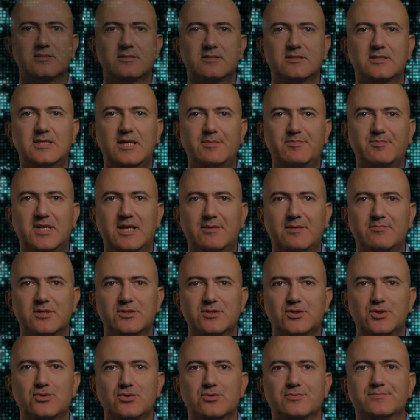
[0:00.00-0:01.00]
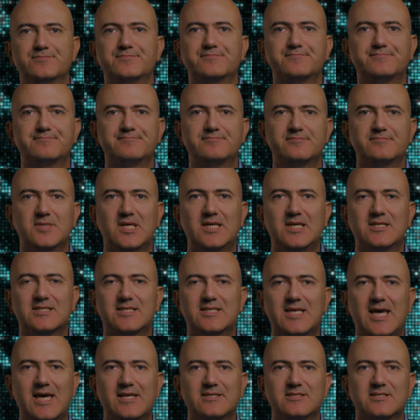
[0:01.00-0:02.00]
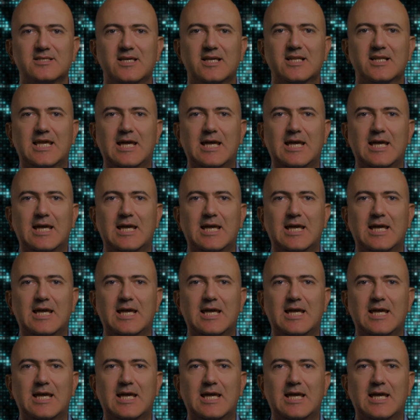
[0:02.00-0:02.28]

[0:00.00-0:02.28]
Tip number 2. Intent and